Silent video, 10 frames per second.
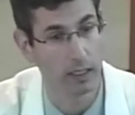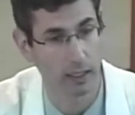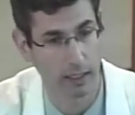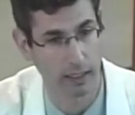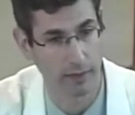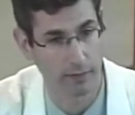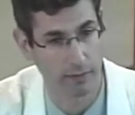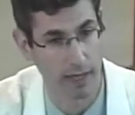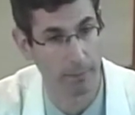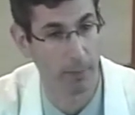
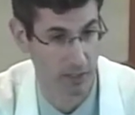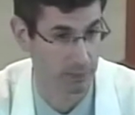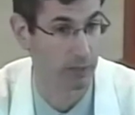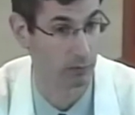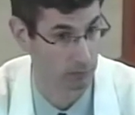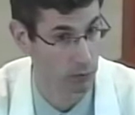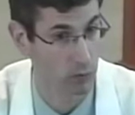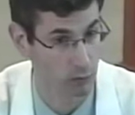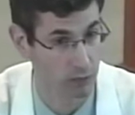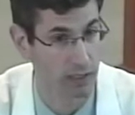that must be
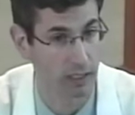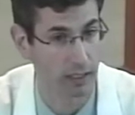removed